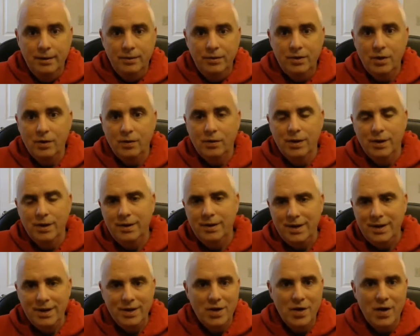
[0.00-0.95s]
So,
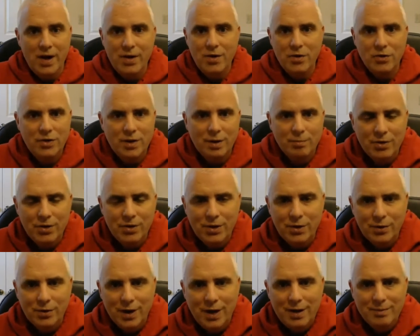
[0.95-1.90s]
you know, I know some of
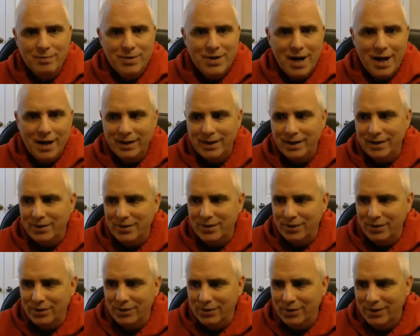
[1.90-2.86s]
you I am talking
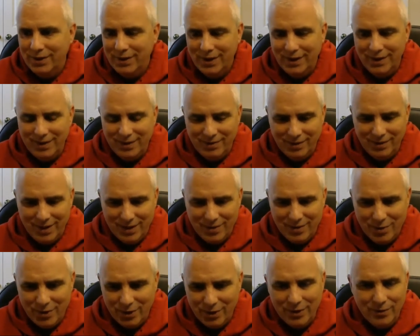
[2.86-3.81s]
to
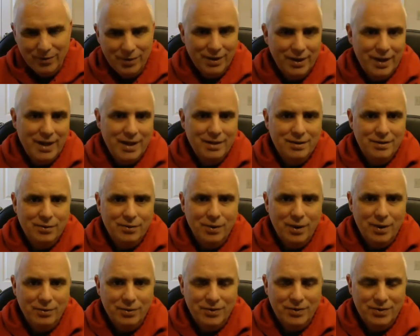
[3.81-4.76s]
can really relate to
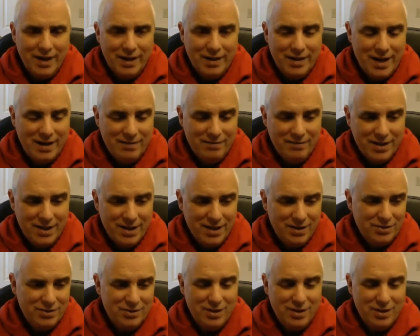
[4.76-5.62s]
what was said in that video.